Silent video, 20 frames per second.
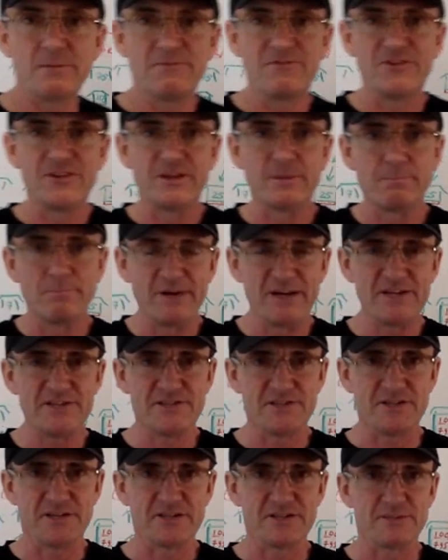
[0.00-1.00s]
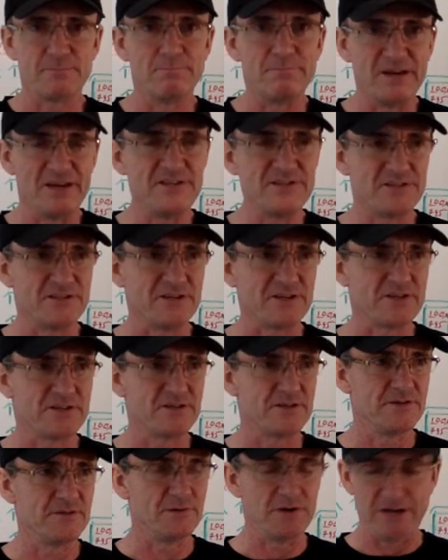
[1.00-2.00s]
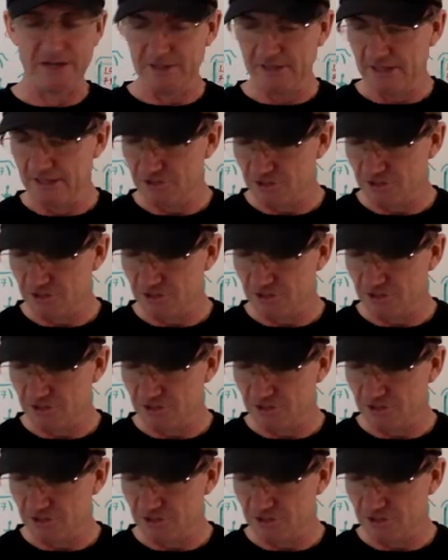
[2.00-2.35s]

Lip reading: up with the basics, right?